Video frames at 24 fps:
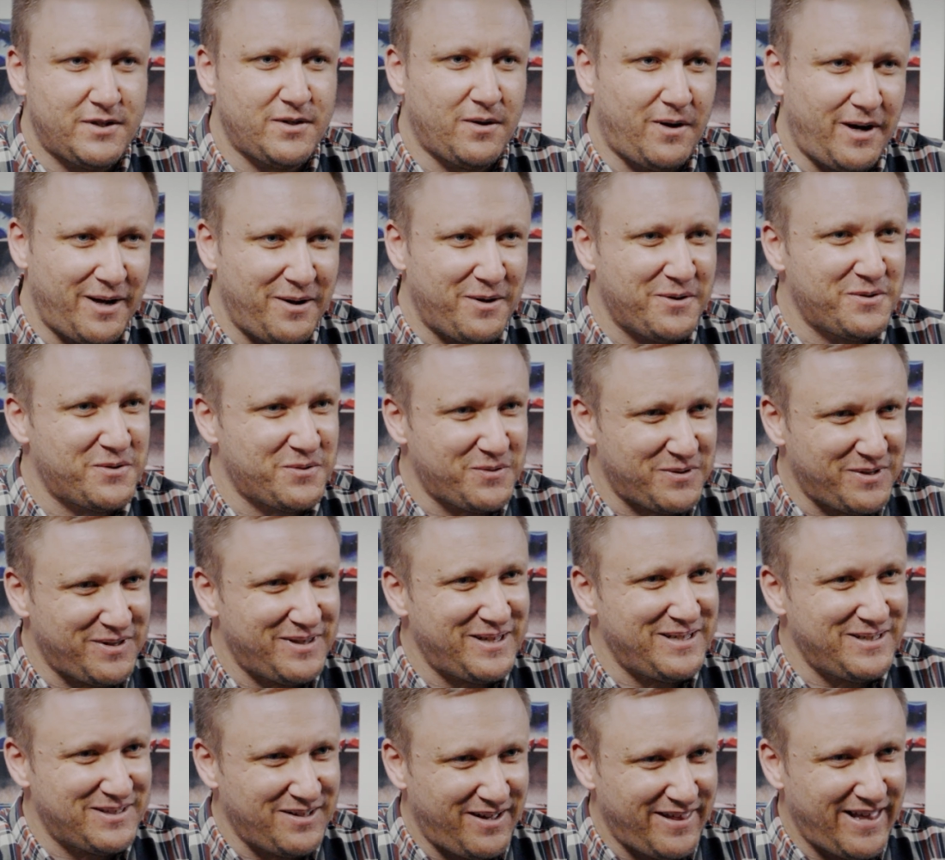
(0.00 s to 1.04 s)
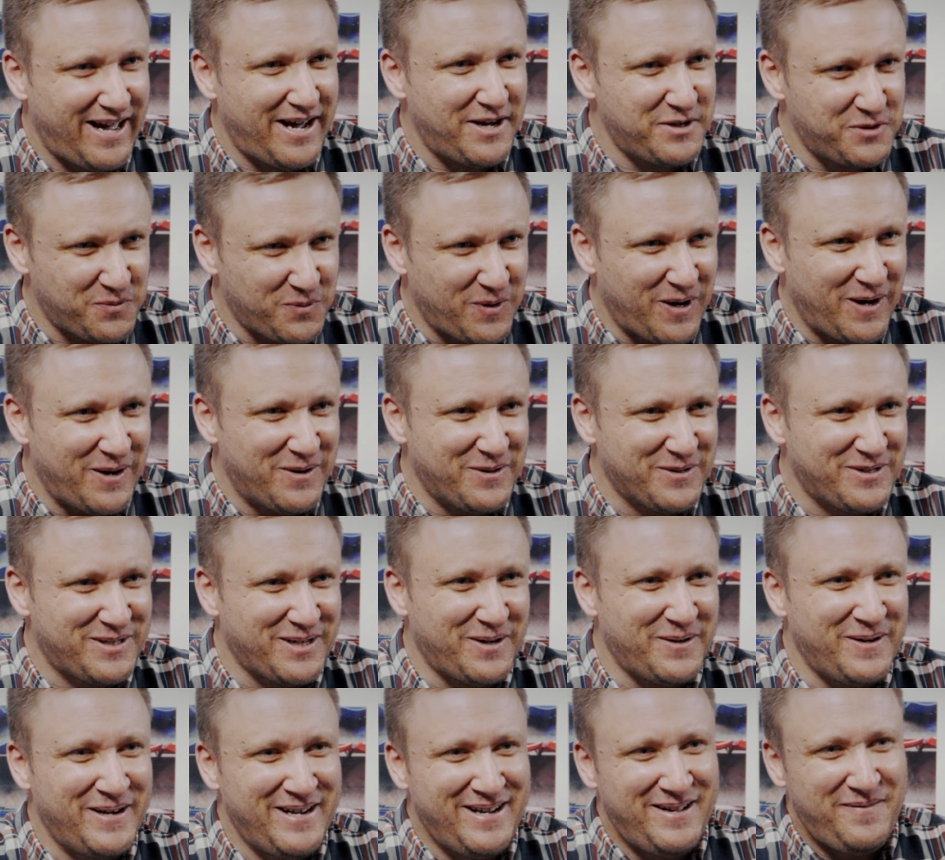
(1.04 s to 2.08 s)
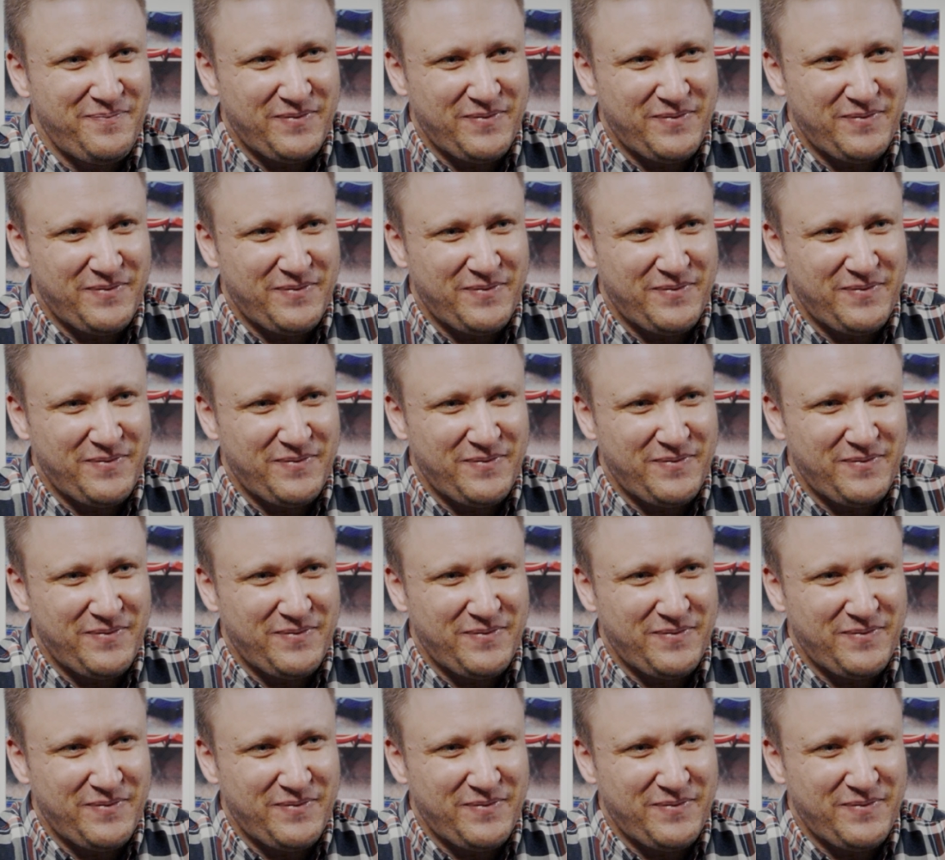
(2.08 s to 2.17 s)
side hustles and things like that as well, so